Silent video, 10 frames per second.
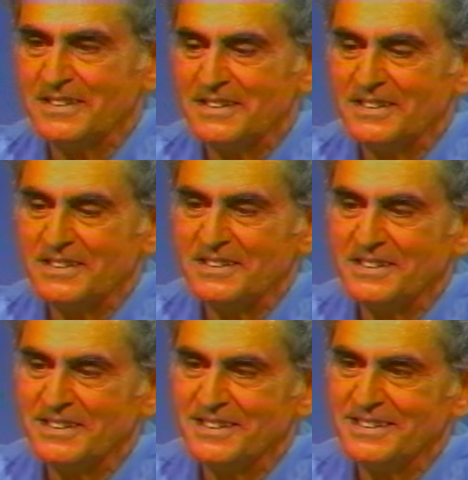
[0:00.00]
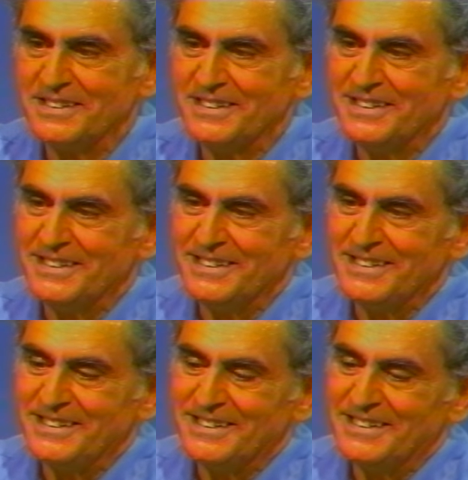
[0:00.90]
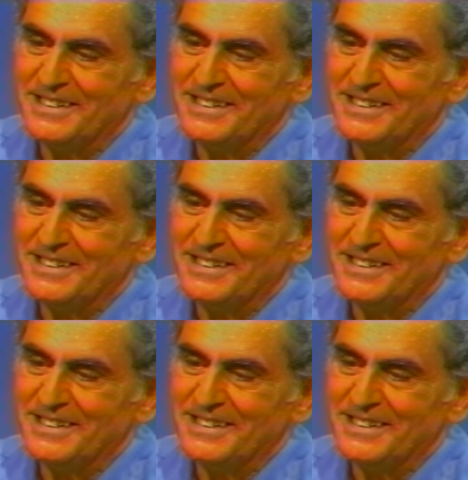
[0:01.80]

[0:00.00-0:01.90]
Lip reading: (no one is talking)